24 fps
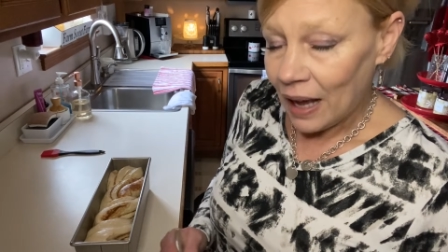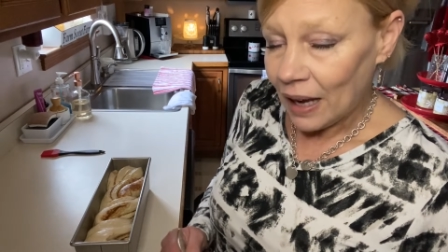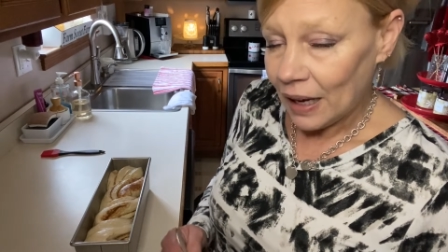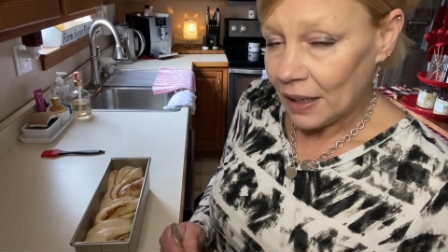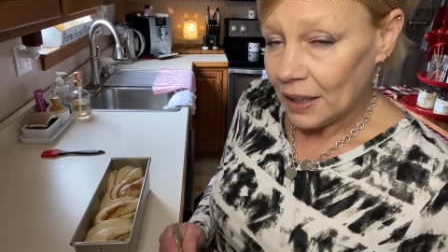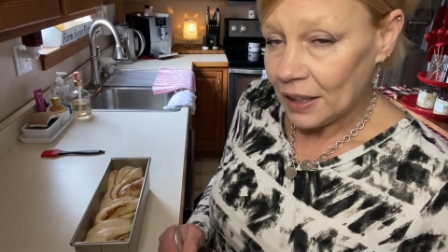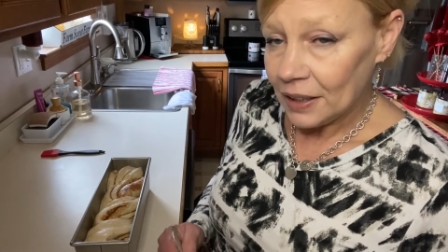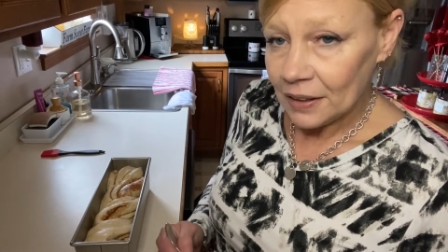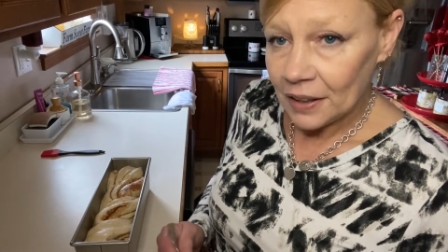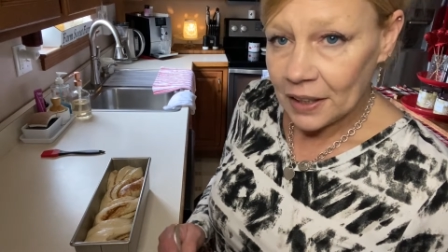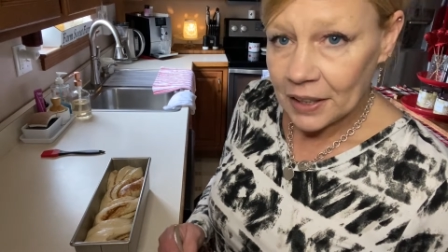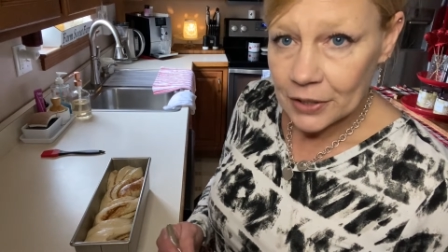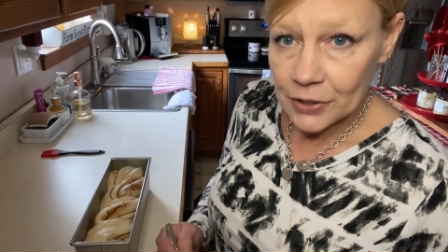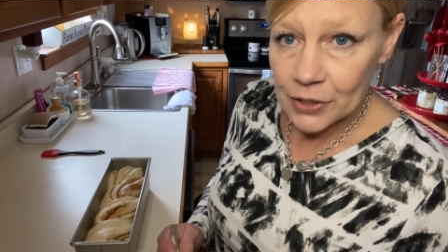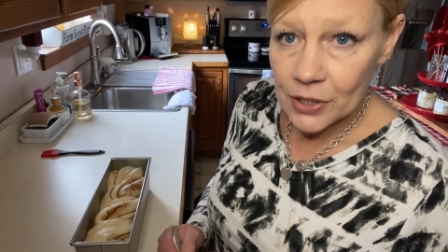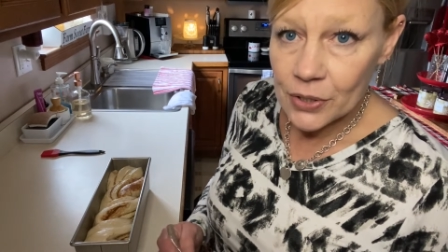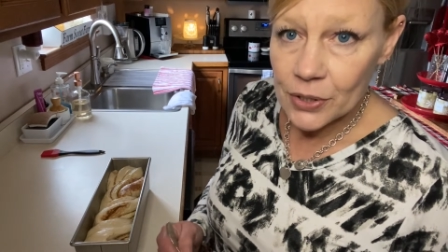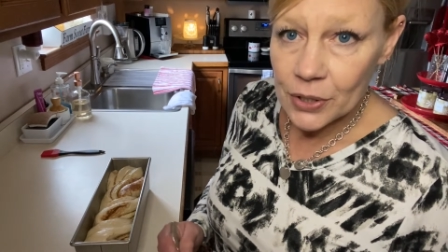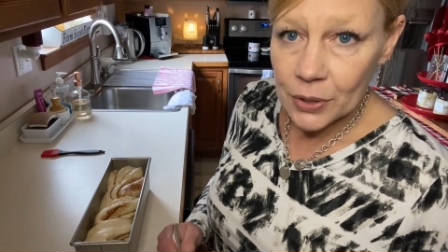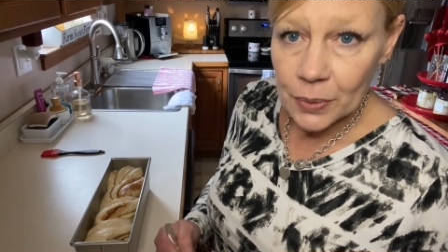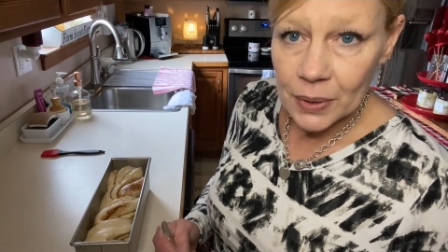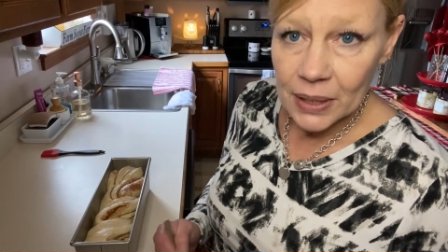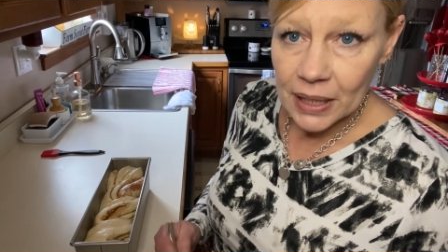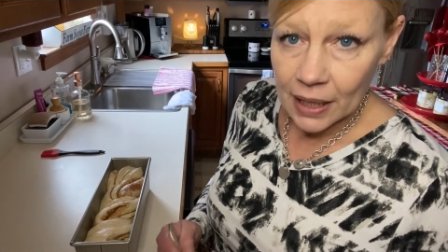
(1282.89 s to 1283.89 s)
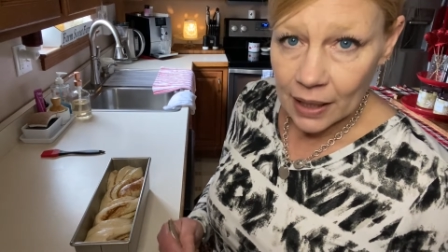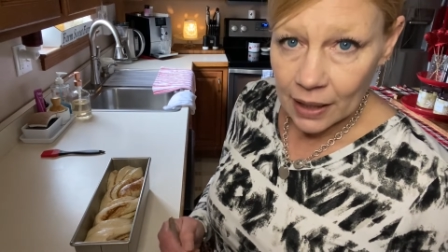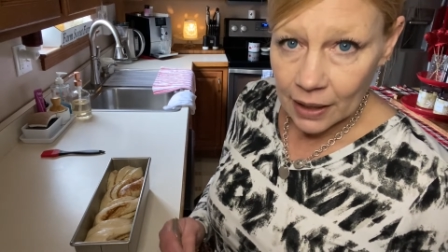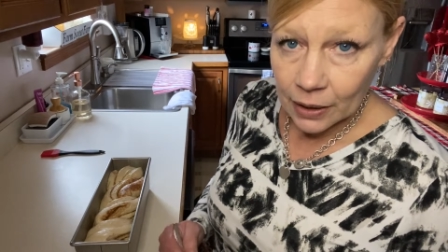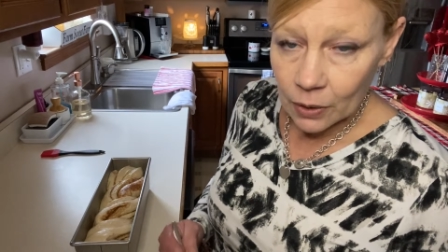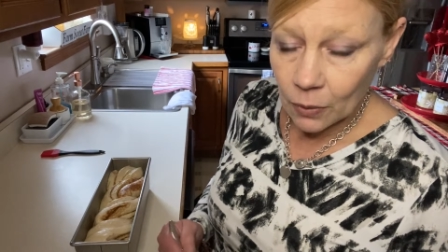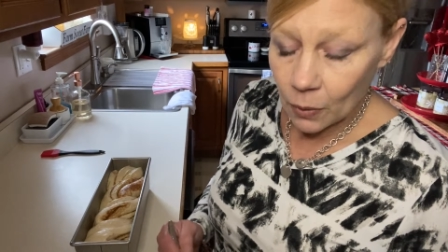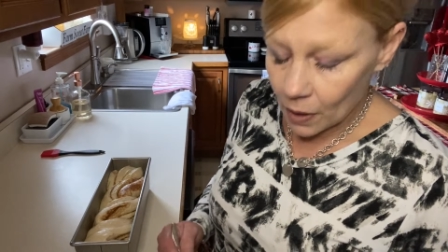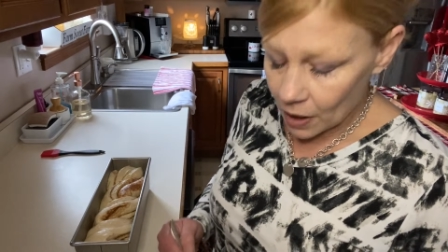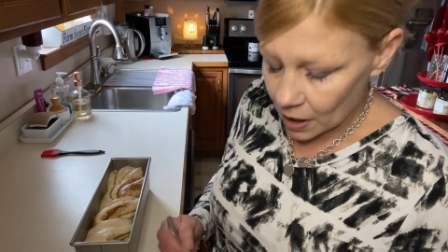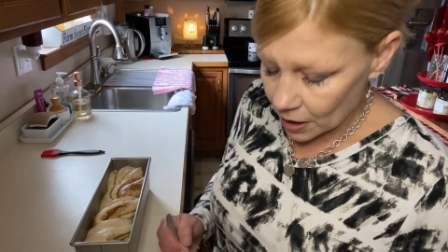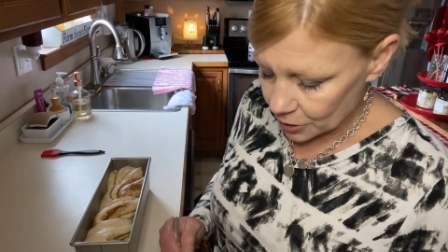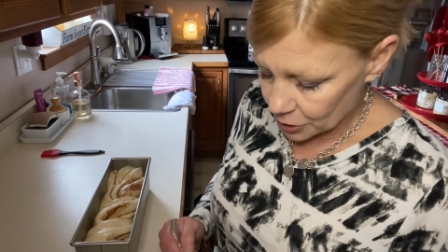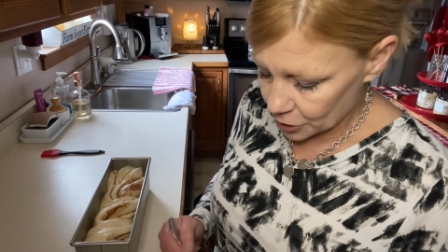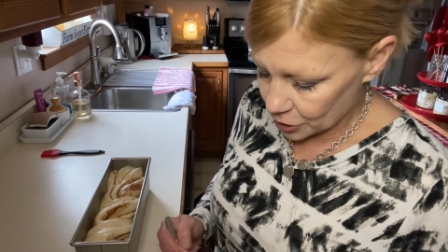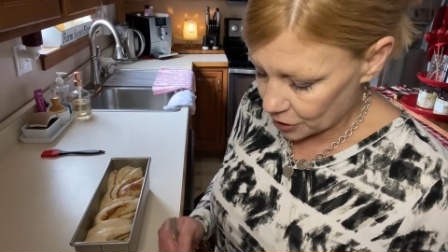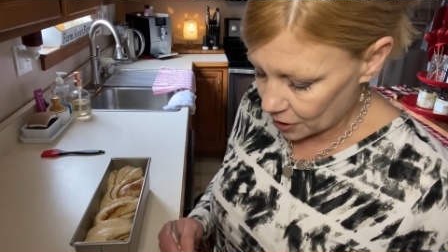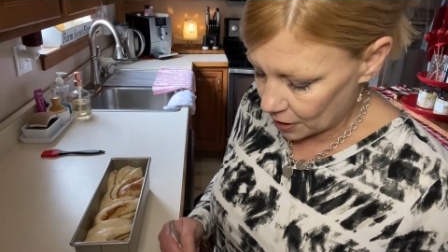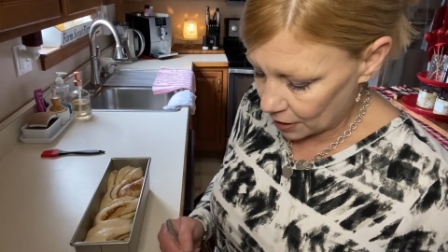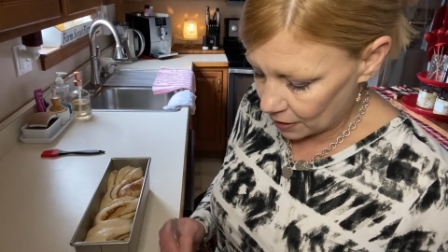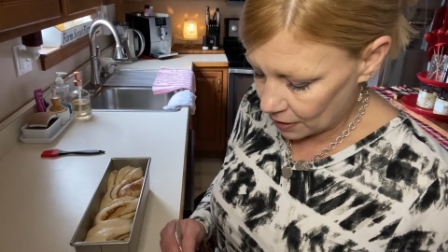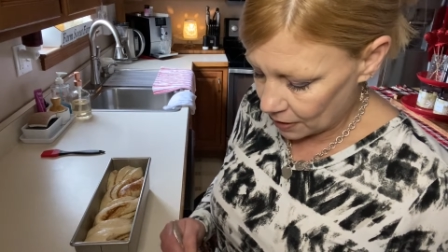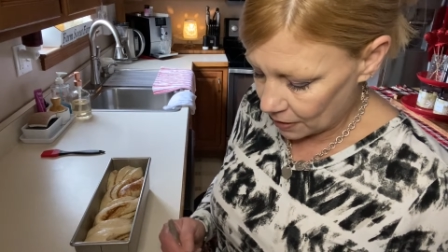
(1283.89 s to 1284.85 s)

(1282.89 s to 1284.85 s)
I like to do an egg wash